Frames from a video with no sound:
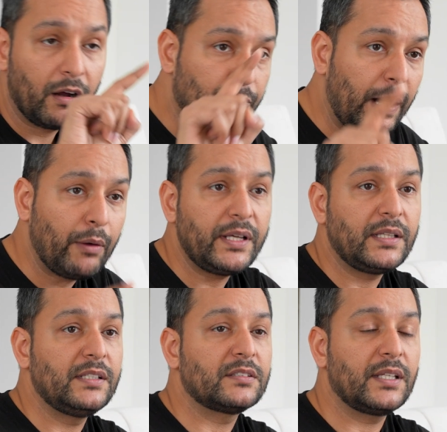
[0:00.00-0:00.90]
of routing
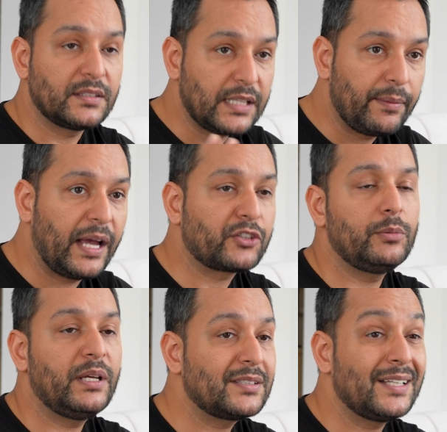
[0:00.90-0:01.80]
these things that
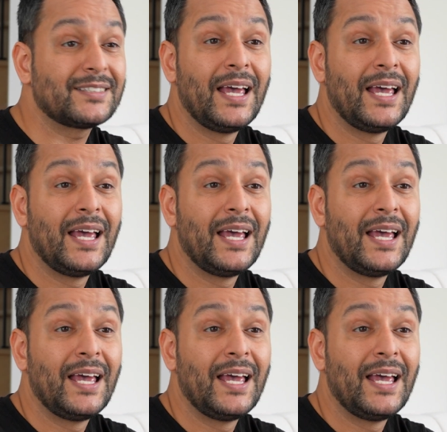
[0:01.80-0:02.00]
actually make sense.